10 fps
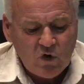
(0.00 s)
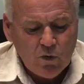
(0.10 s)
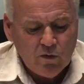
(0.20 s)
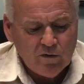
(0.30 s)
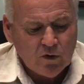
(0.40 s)

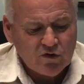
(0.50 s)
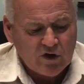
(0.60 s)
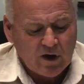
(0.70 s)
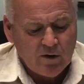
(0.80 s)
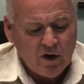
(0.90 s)
We've
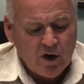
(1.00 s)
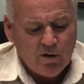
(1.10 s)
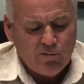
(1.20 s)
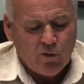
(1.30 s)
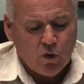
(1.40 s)
also
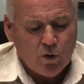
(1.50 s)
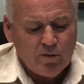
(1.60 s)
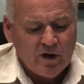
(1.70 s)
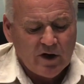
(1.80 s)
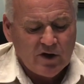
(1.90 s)

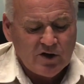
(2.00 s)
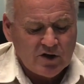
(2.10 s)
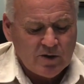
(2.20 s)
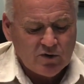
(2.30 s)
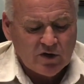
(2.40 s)
formed an East
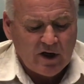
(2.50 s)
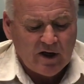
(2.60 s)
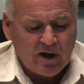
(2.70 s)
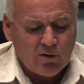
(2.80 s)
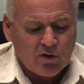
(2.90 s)
Gippsland
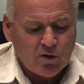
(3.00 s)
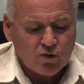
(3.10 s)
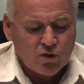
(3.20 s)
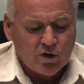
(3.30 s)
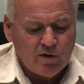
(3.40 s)

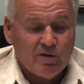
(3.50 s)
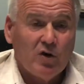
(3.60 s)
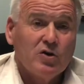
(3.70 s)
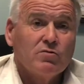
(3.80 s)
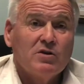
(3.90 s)
Agricultural
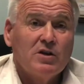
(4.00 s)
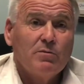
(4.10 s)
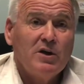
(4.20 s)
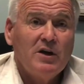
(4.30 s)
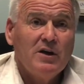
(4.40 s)
Advisory
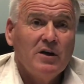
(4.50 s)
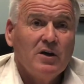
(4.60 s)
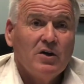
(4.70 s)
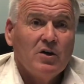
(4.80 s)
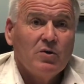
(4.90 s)
Committee,
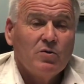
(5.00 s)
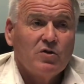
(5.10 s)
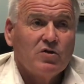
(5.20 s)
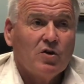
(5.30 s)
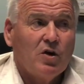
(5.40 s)

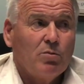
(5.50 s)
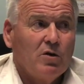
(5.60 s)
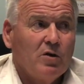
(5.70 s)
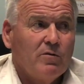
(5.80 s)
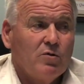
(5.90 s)
which I
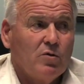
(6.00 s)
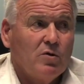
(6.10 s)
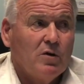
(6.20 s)
believe will